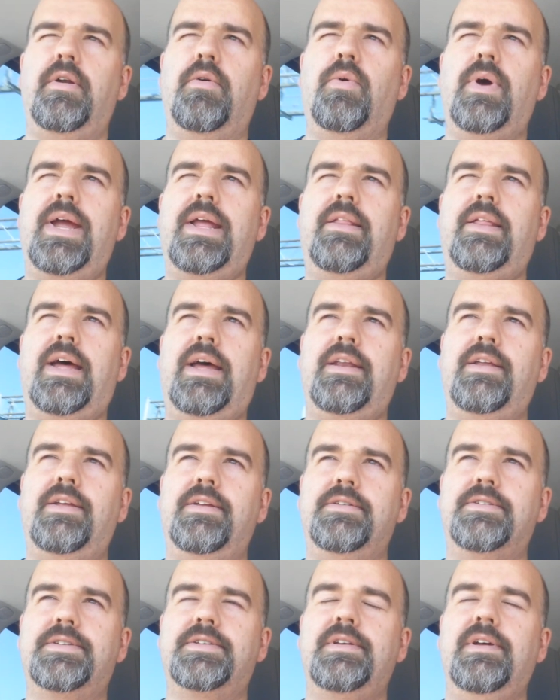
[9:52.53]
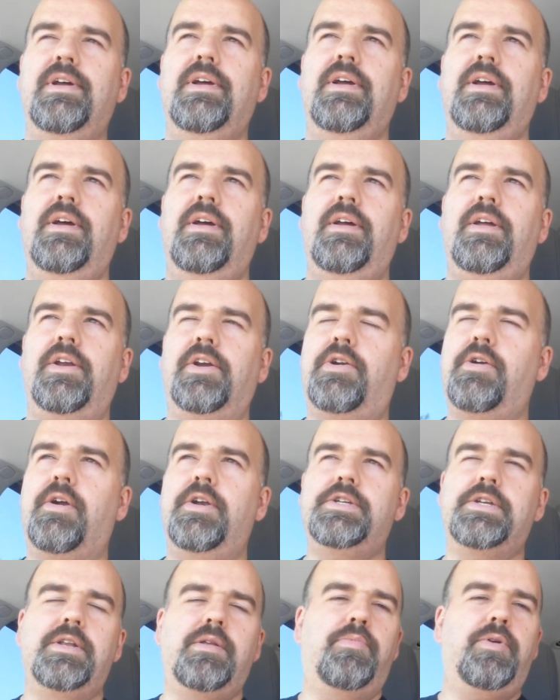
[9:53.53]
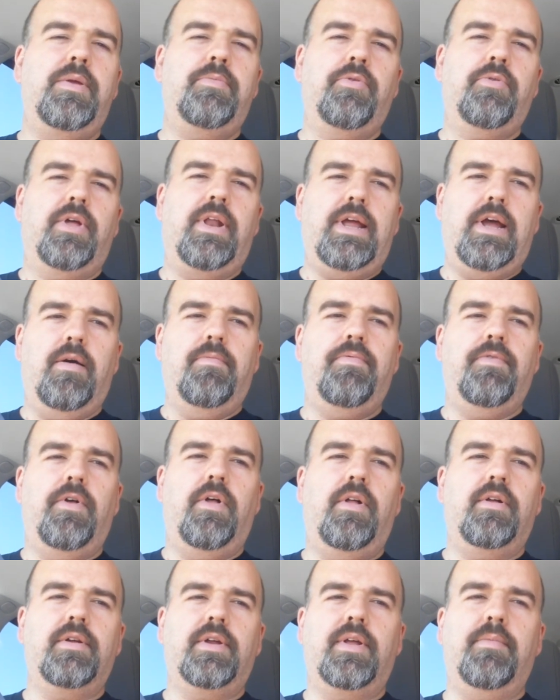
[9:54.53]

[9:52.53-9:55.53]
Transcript: in a way that is encouraging to people and helpful